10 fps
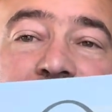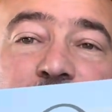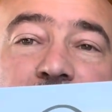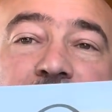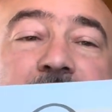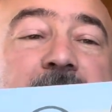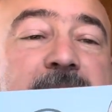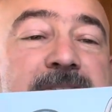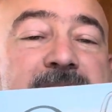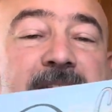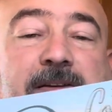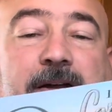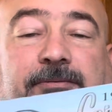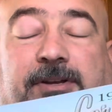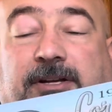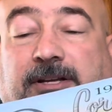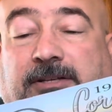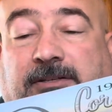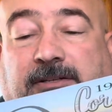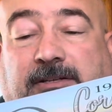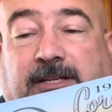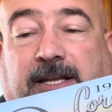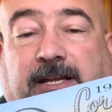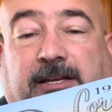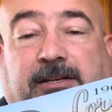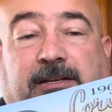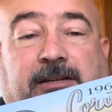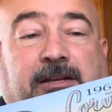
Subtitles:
one I've kind of seen off and on, and